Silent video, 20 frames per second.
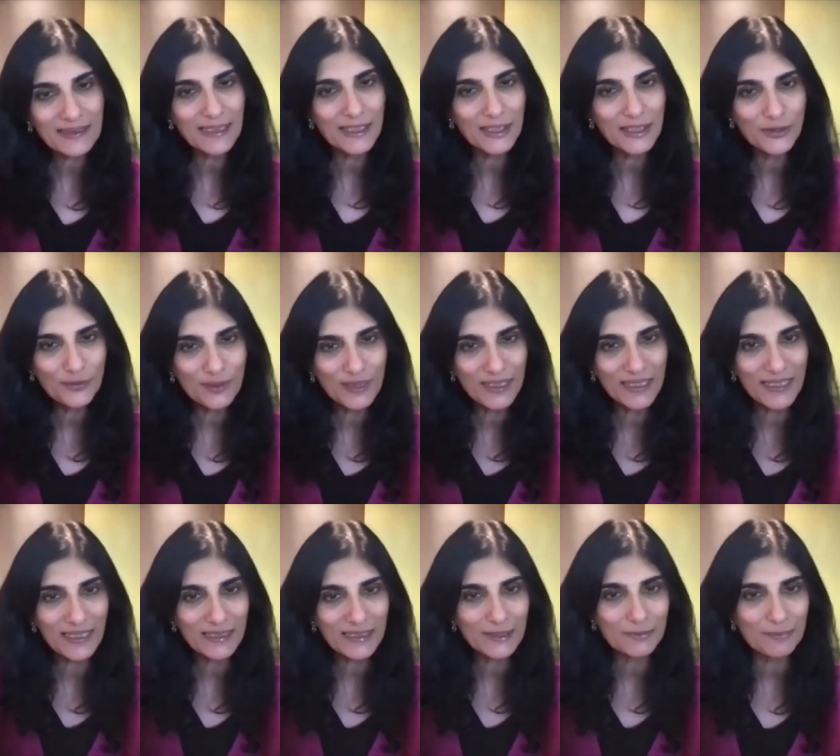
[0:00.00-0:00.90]
a
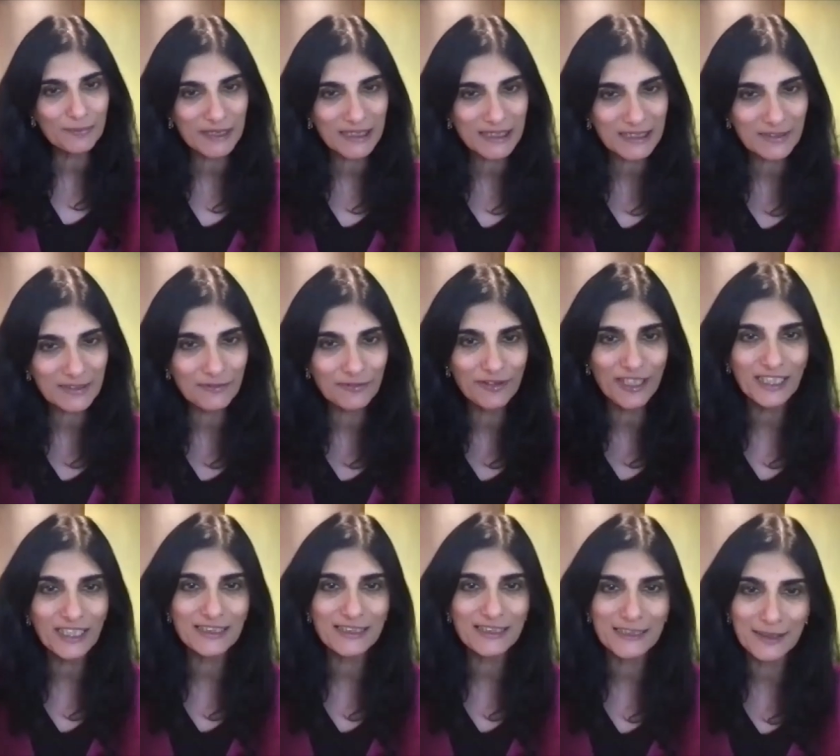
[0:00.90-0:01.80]
unique
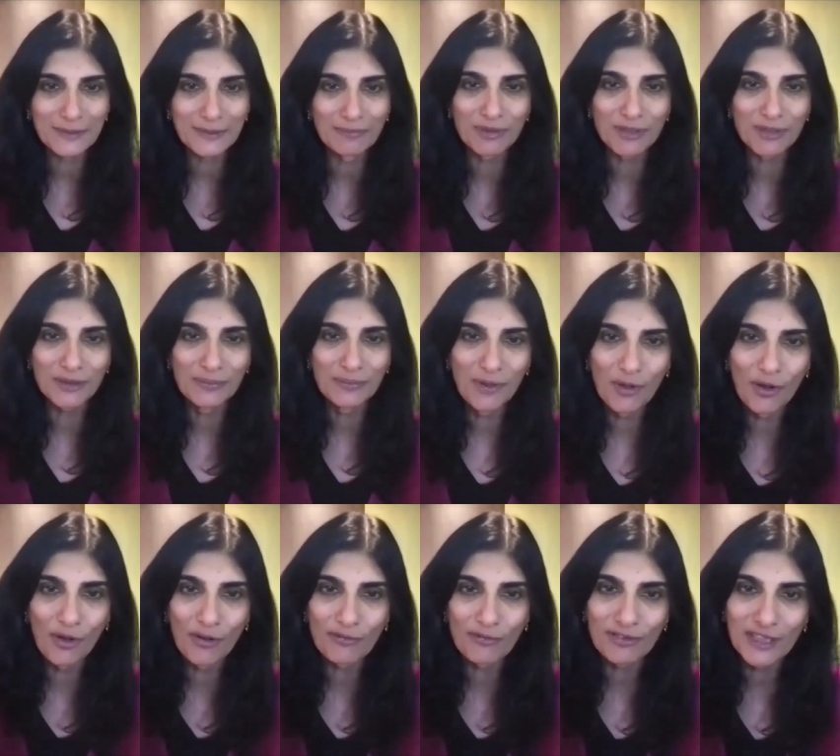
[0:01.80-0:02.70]
specific symptom
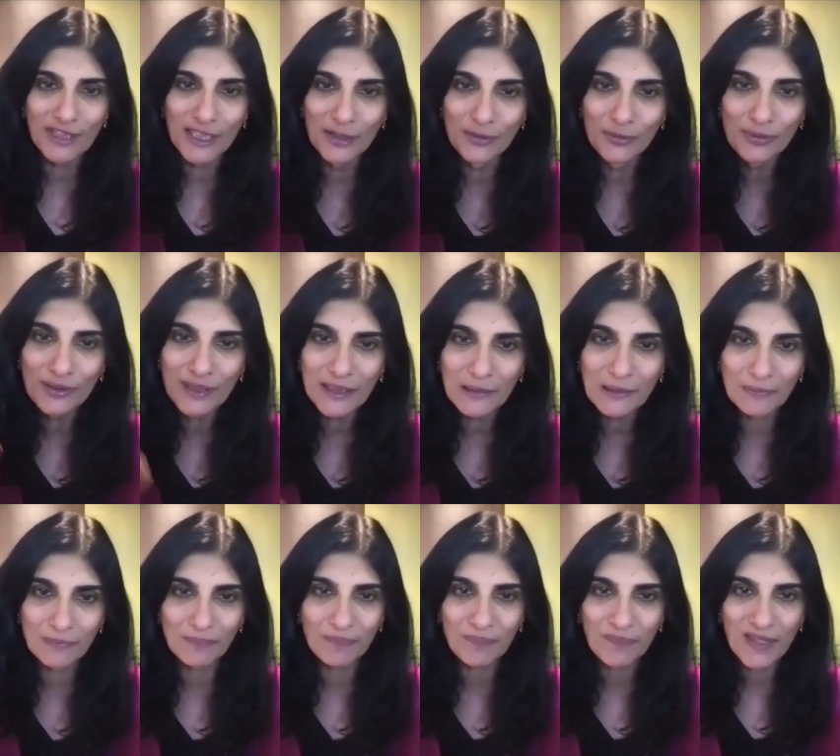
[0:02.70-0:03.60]
of
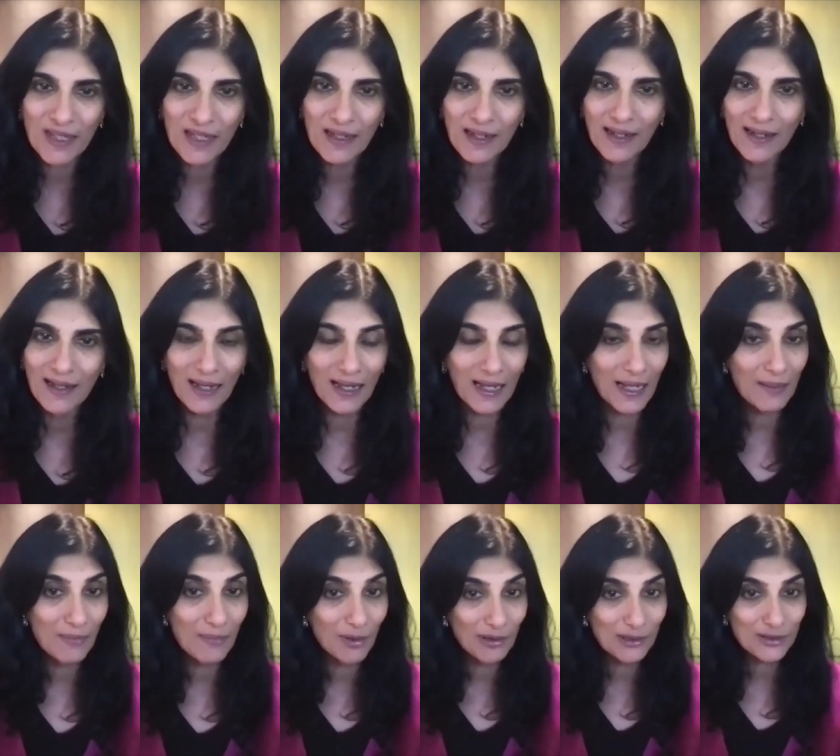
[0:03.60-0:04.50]
tellurium.
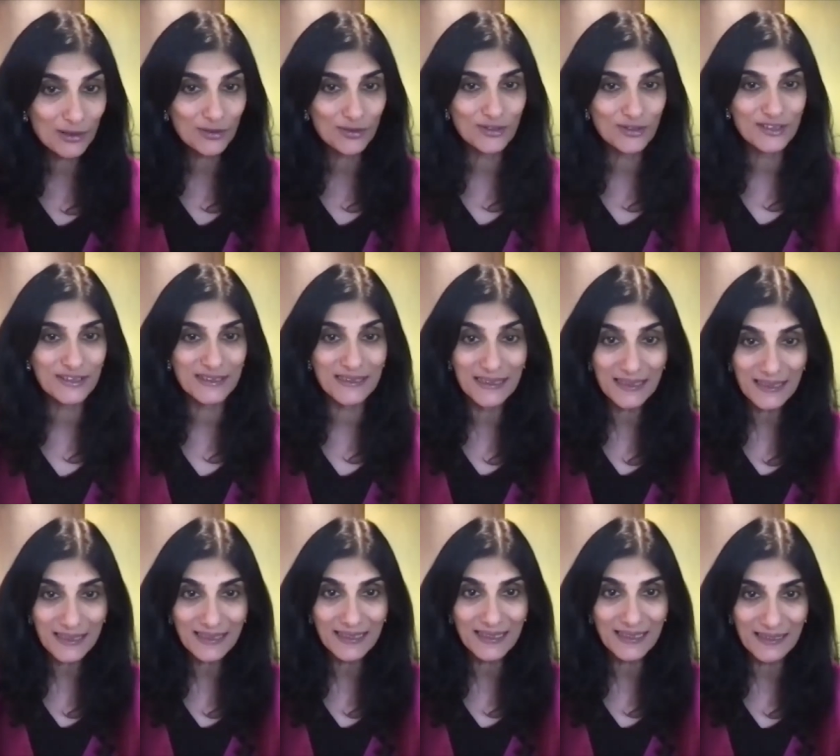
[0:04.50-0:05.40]
I'm also
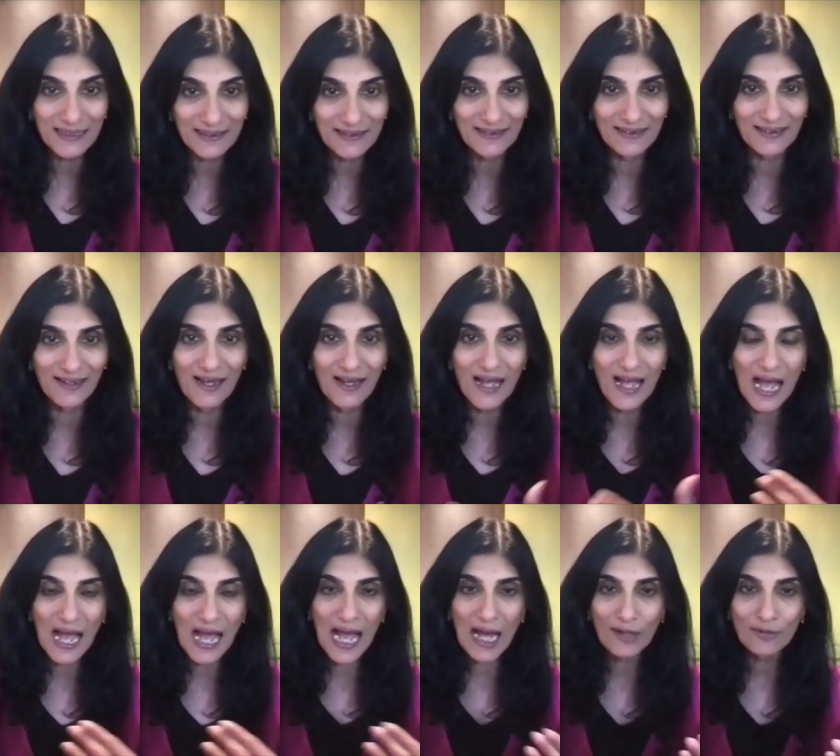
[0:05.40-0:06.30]
seeing here
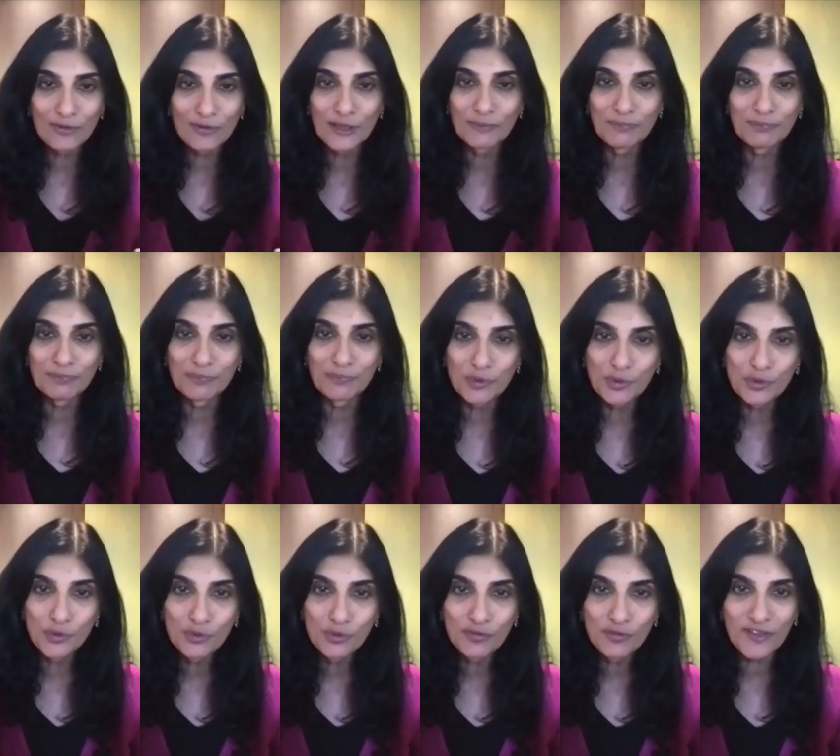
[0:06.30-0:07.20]
how the
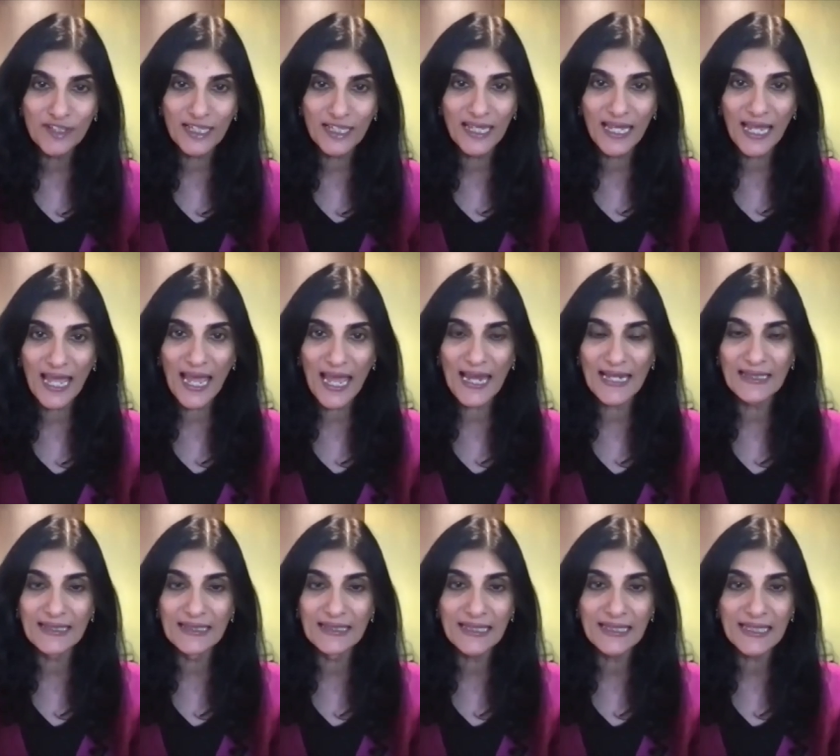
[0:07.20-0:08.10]
proving
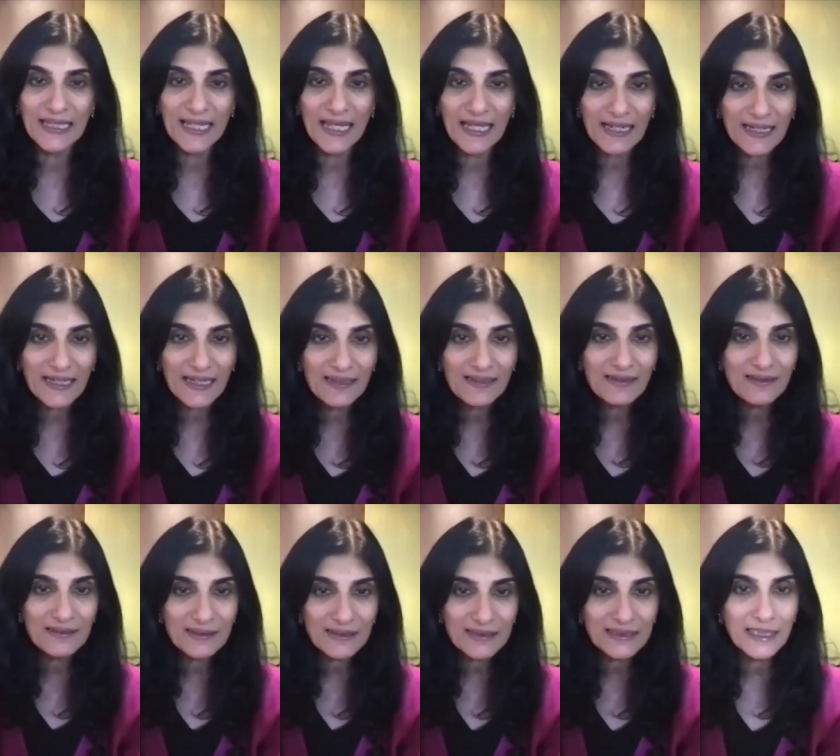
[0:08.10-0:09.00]
and the
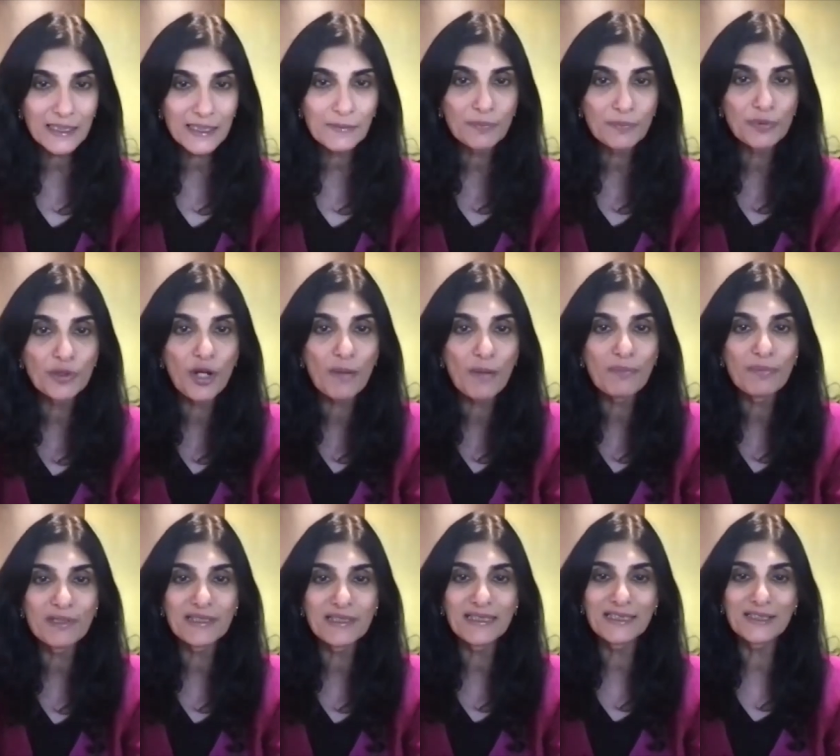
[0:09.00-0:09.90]
characteristic
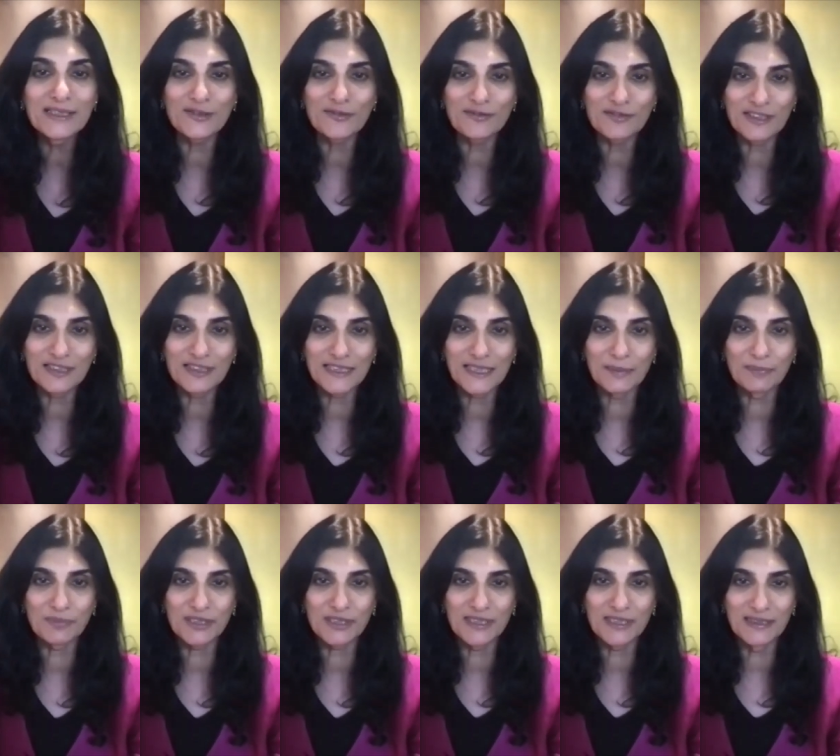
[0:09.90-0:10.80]
properties of the
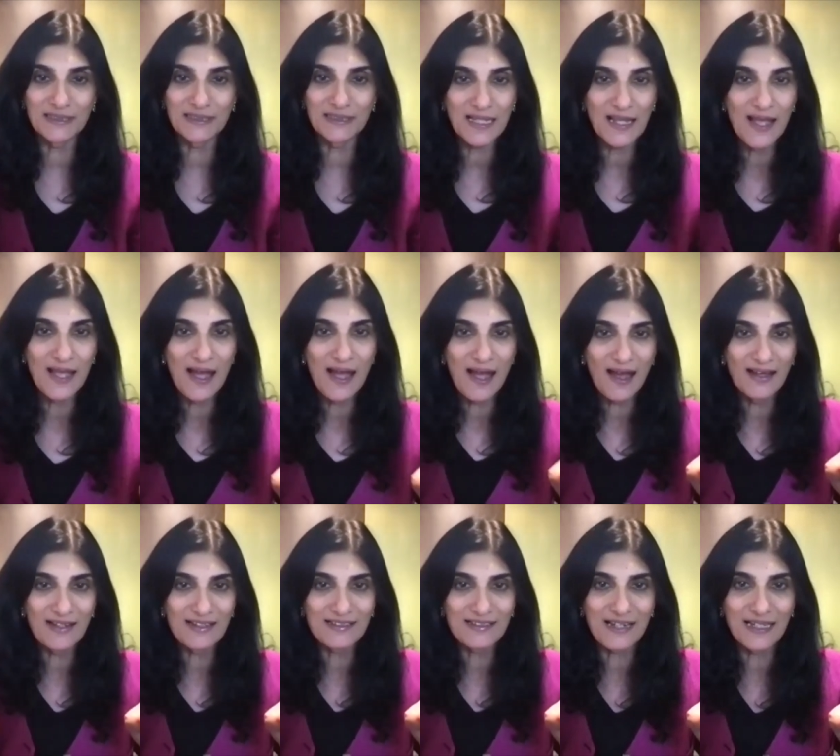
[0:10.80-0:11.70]
substance
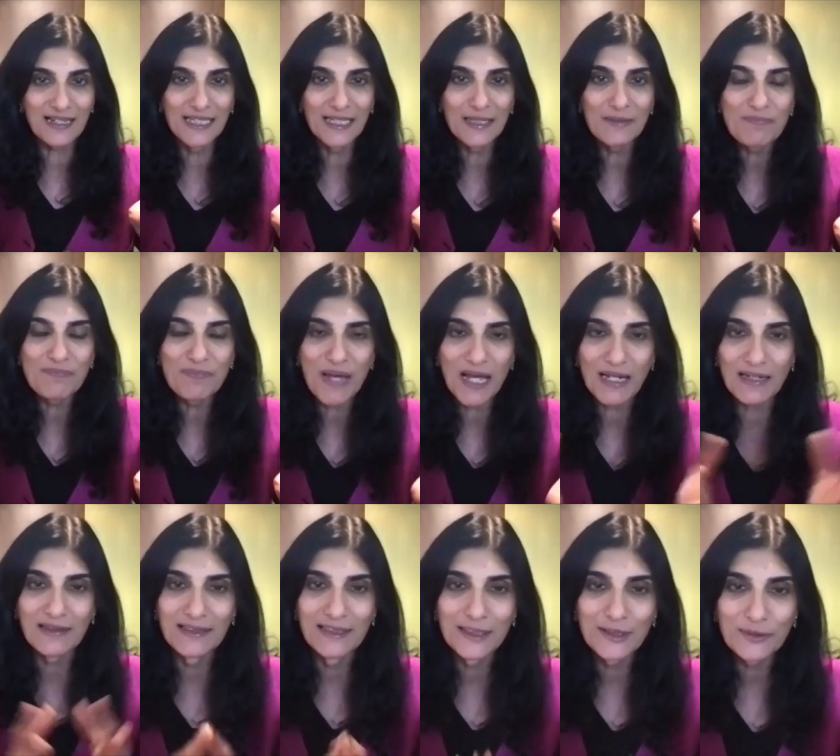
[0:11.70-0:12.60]
are running
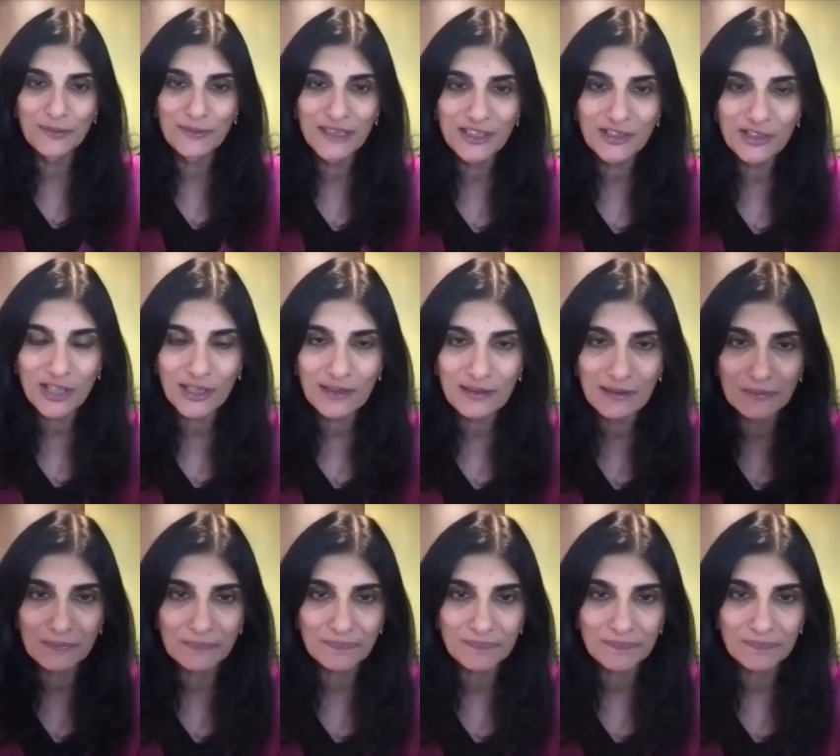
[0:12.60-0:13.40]
parallel to each other.